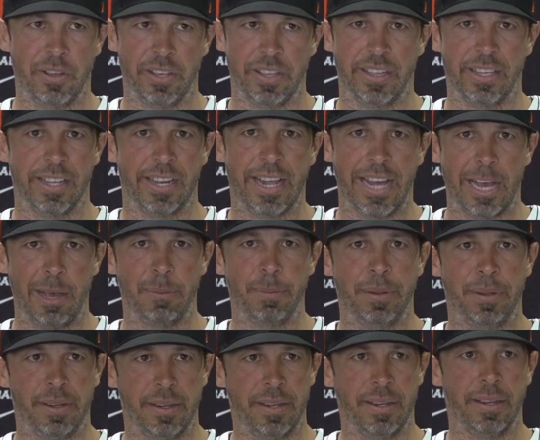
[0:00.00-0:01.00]
Anything can
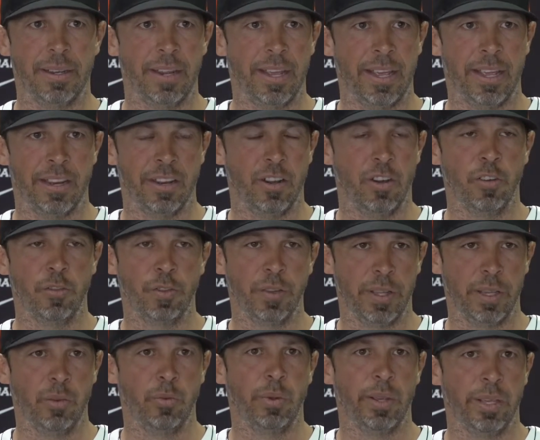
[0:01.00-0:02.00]
happen, and and
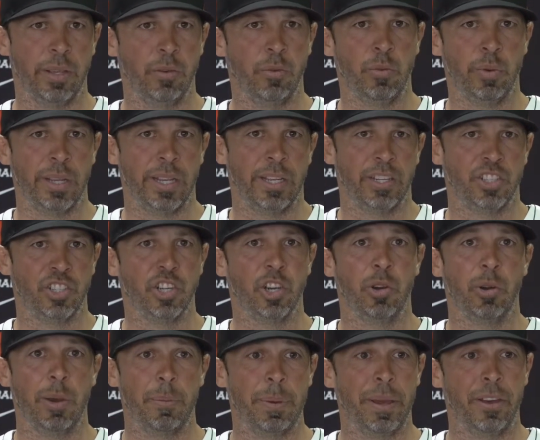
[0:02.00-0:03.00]
hopefully we we
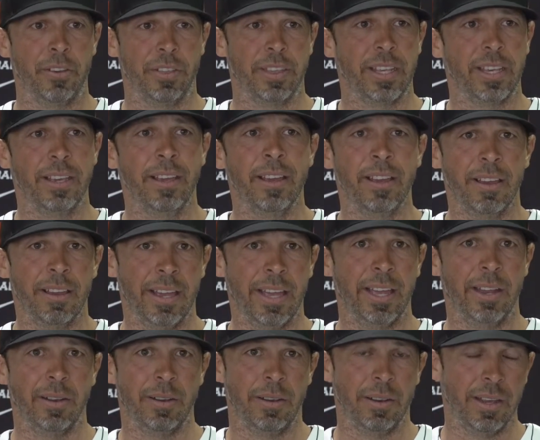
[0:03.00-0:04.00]
show up healthy
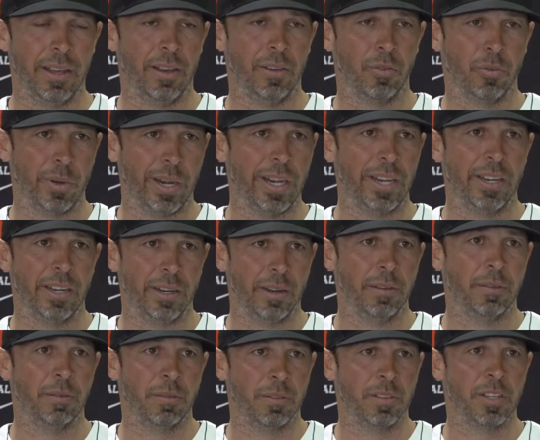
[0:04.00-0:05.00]
and uh, ready
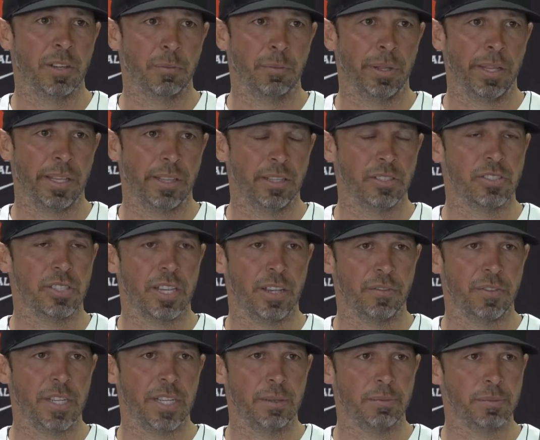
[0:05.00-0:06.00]
to, to play those
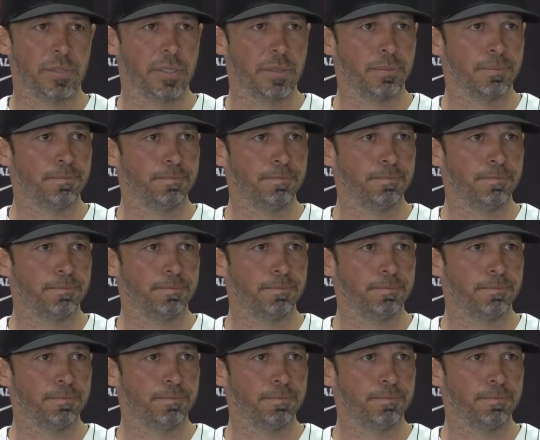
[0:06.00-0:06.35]
tough teams.